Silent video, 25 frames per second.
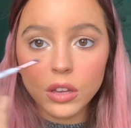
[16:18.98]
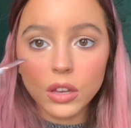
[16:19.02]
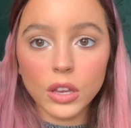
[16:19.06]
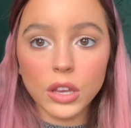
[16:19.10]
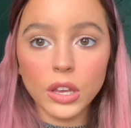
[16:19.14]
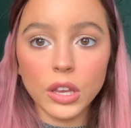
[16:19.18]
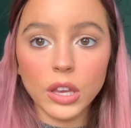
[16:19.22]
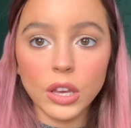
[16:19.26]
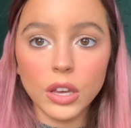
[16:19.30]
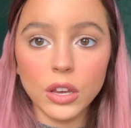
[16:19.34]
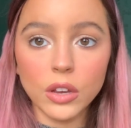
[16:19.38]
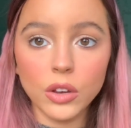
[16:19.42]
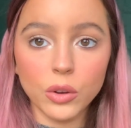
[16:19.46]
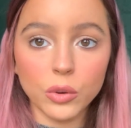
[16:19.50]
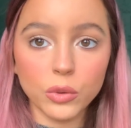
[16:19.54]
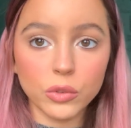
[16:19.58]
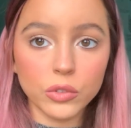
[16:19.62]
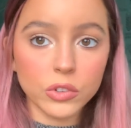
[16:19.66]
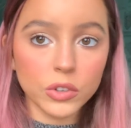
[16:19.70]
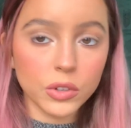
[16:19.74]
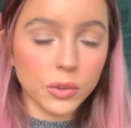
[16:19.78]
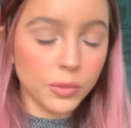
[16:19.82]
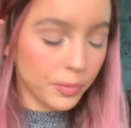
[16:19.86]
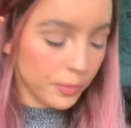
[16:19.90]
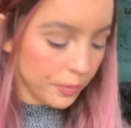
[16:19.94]
Cute.
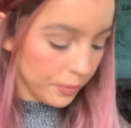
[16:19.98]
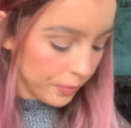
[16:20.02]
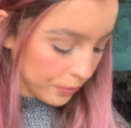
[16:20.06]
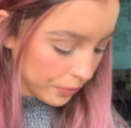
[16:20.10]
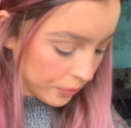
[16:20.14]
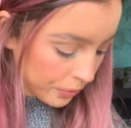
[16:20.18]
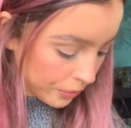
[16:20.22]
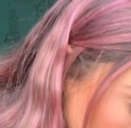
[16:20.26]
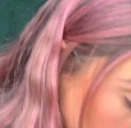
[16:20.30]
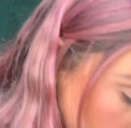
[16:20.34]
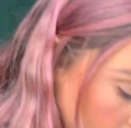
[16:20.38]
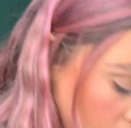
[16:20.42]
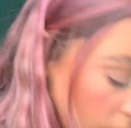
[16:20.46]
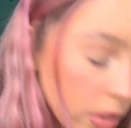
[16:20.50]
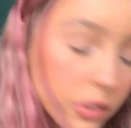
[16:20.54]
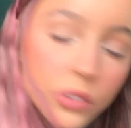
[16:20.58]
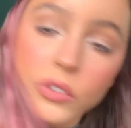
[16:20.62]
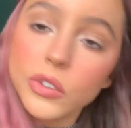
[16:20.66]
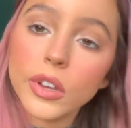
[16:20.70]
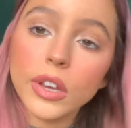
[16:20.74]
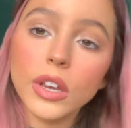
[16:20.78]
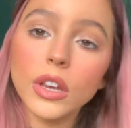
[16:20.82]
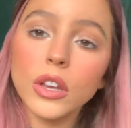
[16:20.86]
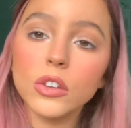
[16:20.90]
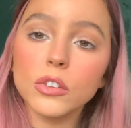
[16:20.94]
This
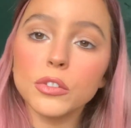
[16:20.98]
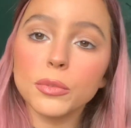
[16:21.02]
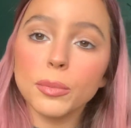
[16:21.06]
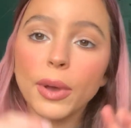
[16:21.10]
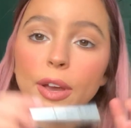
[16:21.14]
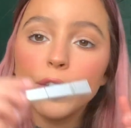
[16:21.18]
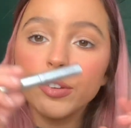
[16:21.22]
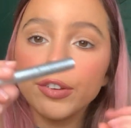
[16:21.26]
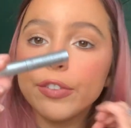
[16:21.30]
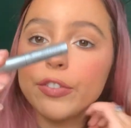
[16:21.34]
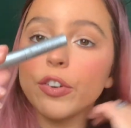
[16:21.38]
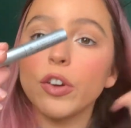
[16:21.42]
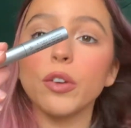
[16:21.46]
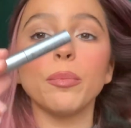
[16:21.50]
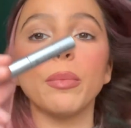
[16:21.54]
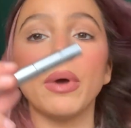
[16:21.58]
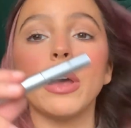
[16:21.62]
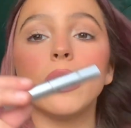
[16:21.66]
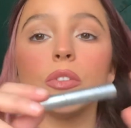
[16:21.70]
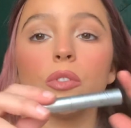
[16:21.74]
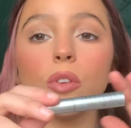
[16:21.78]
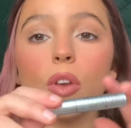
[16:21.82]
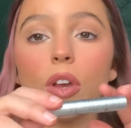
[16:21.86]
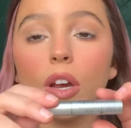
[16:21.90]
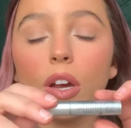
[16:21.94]
is my favorite
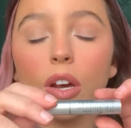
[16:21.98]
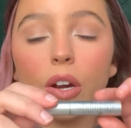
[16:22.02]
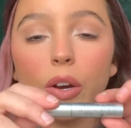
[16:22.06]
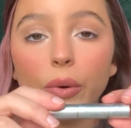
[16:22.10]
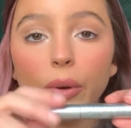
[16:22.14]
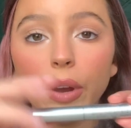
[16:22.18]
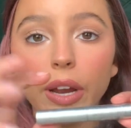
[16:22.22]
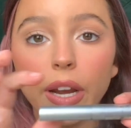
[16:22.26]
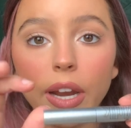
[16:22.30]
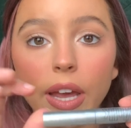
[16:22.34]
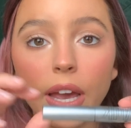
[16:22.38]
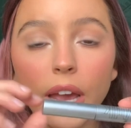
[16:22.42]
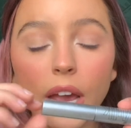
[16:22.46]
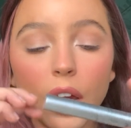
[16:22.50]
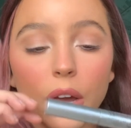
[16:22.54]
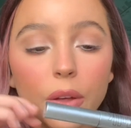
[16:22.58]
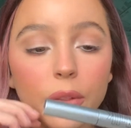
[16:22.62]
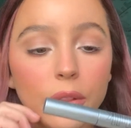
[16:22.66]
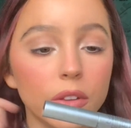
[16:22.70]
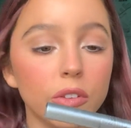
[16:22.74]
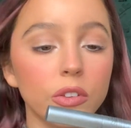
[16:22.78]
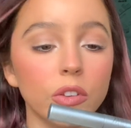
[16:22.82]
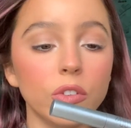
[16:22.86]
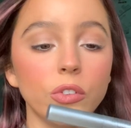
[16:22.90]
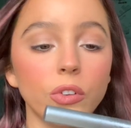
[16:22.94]
mascara right now.
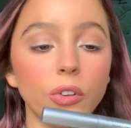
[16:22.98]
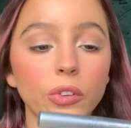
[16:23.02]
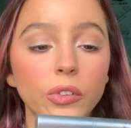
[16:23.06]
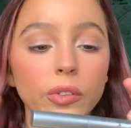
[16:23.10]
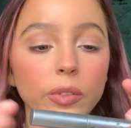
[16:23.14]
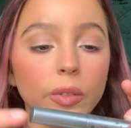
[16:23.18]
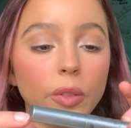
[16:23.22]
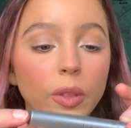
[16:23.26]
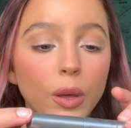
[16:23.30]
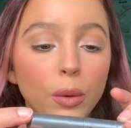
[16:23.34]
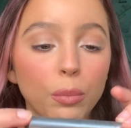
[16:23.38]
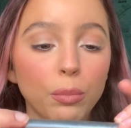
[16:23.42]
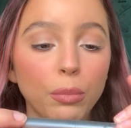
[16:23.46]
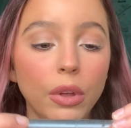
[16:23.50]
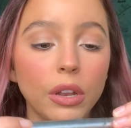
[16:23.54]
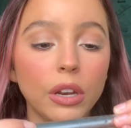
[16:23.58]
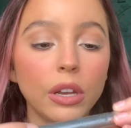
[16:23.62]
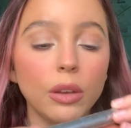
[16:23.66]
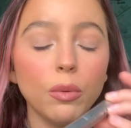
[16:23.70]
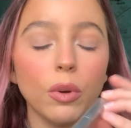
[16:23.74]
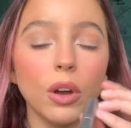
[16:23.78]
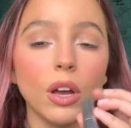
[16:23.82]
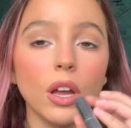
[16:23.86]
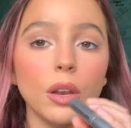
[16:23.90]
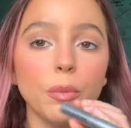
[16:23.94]
This is just the mini
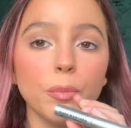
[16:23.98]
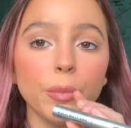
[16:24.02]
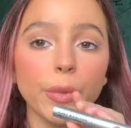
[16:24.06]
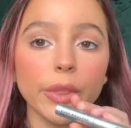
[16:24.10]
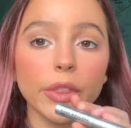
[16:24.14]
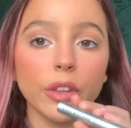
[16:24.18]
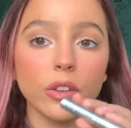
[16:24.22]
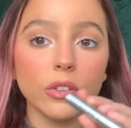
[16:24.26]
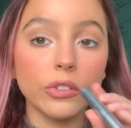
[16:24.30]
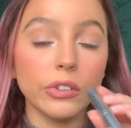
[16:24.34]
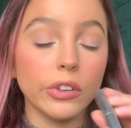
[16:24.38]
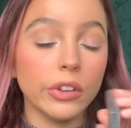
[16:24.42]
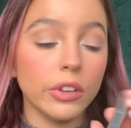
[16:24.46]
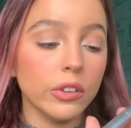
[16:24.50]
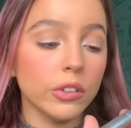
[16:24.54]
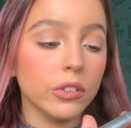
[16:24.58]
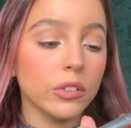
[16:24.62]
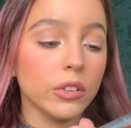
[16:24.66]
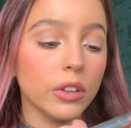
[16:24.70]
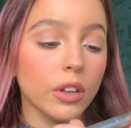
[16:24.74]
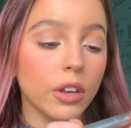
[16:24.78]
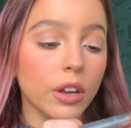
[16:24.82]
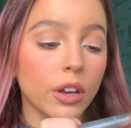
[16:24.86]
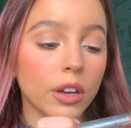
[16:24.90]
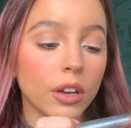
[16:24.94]
one, but this is
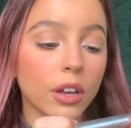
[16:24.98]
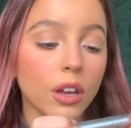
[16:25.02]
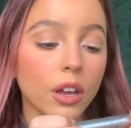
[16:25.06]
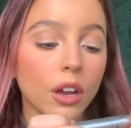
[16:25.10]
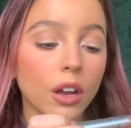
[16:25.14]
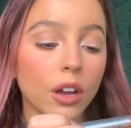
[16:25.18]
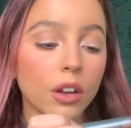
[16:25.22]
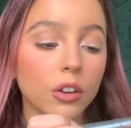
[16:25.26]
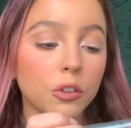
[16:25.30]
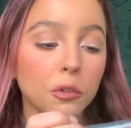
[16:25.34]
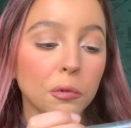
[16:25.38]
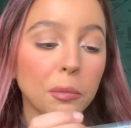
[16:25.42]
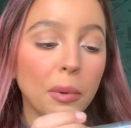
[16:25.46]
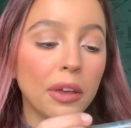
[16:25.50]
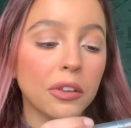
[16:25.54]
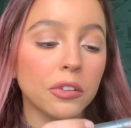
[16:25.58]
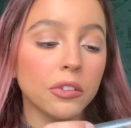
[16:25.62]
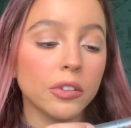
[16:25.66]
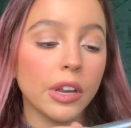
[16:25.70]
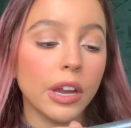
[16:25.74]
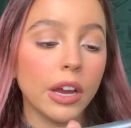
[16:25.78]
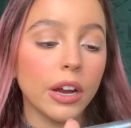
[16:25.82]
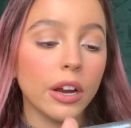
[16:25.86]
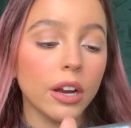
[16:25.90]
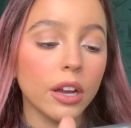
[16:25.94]
the Kush
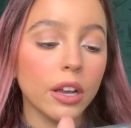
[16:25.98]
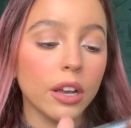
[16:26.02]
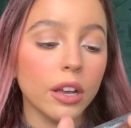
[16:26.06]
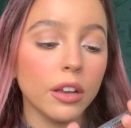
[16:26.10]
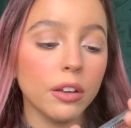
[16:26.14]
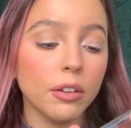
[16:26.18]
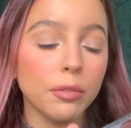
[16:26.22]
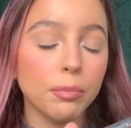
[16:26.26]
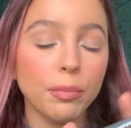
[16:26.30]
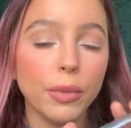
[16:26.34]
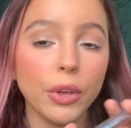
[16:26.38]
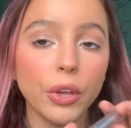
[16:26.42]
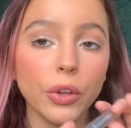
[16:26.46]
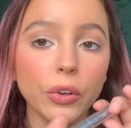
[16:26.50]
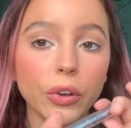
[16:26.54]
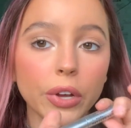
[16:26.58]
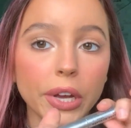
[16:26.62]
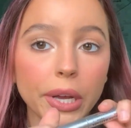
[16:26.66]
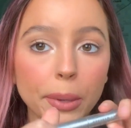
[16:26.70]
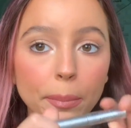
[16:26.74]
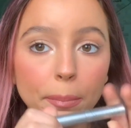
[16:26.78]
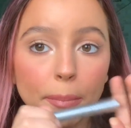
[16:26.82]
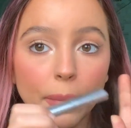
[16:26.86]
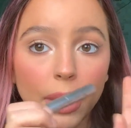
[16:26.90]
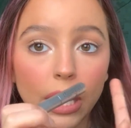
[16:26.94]
mascara, Milk
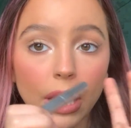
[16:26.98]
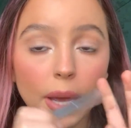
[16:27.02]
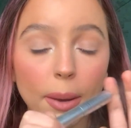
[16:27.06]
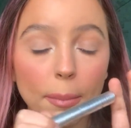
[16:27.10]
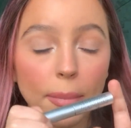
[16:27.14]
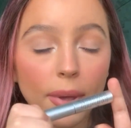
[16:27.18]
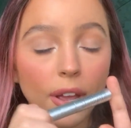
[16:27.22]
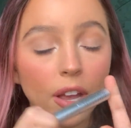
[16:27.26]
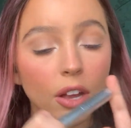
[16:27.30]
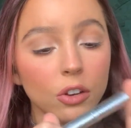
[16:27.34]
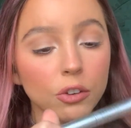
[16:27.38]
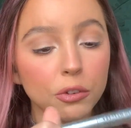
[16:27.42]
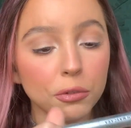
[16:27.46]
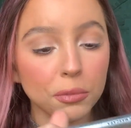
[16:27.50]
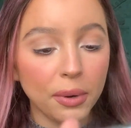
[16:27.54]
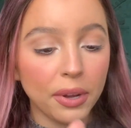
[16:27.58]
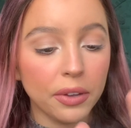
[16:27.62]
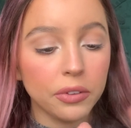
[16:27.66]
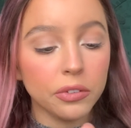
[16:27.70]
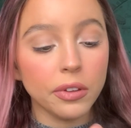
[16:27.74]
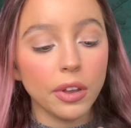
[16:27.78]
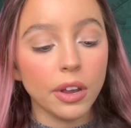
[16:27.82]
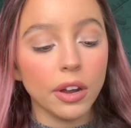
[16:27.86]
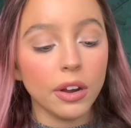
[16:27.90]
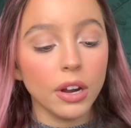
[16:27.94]
Makeup Kush
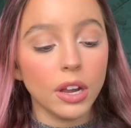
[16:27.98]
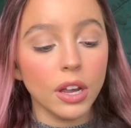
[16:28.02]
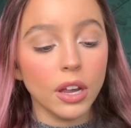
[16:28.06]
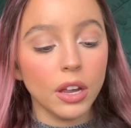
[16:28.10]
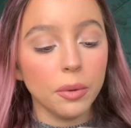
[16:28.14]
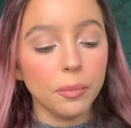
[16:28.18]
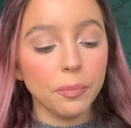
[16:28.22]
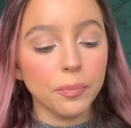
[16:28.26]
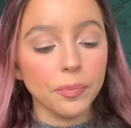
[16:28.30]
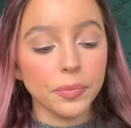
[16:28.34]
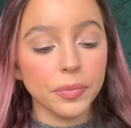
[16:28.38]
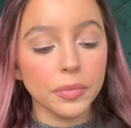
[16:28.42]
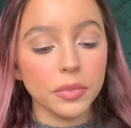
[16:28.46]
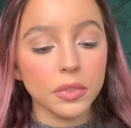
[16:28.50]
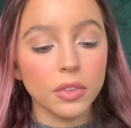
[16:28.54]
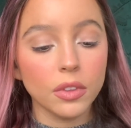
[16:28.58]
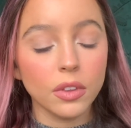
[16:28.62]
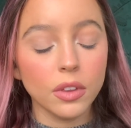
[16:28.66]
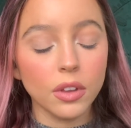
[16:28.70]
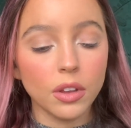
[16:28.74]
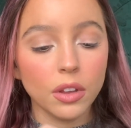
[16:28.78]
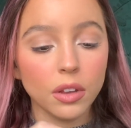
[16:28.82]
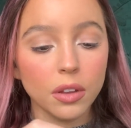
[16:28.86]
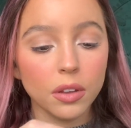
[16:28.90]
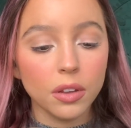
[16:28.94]
mascara.
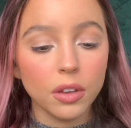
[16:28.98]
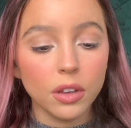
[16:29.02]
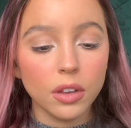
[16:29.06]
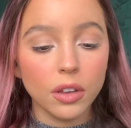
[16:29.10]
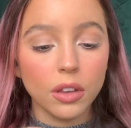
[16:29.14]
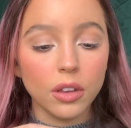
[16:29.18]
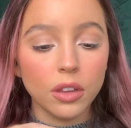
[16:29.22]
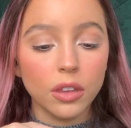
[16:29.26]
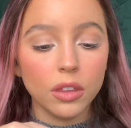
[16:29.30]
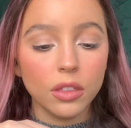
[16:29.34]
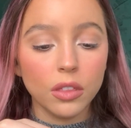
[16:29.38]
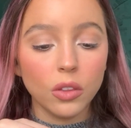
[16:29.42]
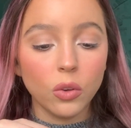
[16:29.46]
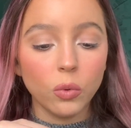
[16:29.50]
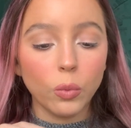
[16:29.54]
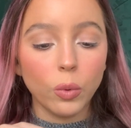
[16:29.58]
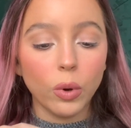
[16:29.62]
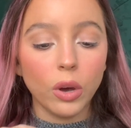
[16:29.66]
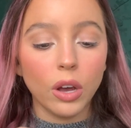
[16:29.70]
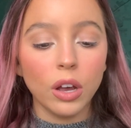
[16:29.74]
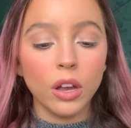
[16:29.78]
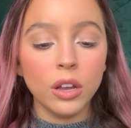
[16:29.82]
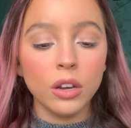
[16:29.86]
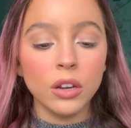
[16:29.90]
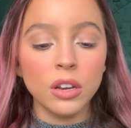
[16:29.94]
The
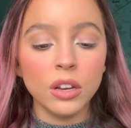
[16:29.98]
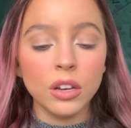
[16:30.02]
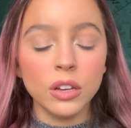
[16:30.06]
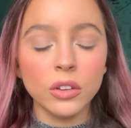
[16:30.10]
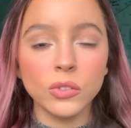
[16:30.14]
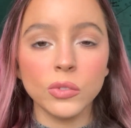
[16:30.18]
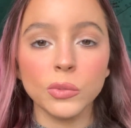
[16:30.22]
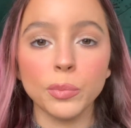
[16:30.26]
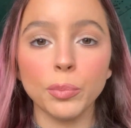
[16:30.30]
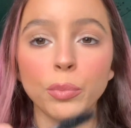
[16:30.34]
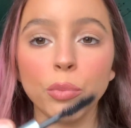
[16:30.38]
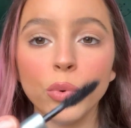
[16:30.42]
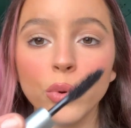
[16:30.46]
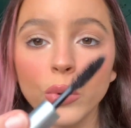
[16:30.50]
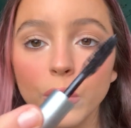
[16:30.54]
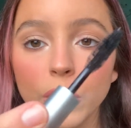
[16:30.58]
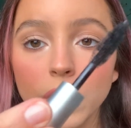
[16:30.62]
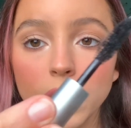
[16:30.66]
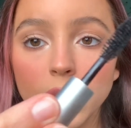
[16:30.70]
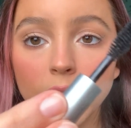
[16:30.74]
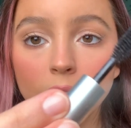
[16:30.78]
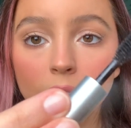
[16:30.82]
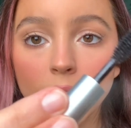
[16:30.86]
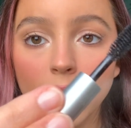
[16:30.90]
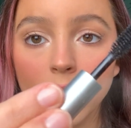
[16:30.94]
wand is
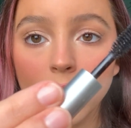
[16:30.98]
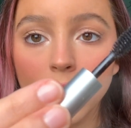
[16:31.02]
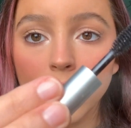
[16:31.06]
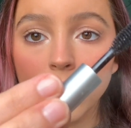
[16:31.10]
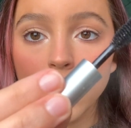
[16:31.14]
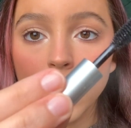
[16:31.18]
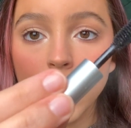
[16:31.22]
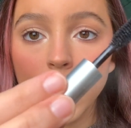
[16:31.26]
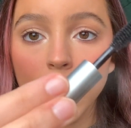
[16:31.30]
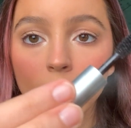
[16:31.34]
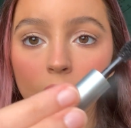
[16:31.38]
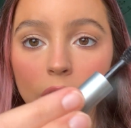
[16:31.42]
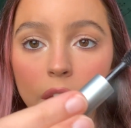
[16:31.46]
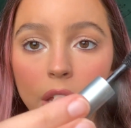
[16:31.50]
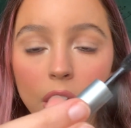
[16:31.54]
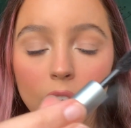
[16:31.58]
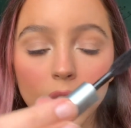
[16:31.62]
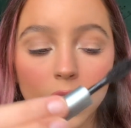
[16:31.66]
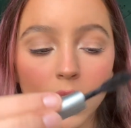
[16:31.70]
pretty thick.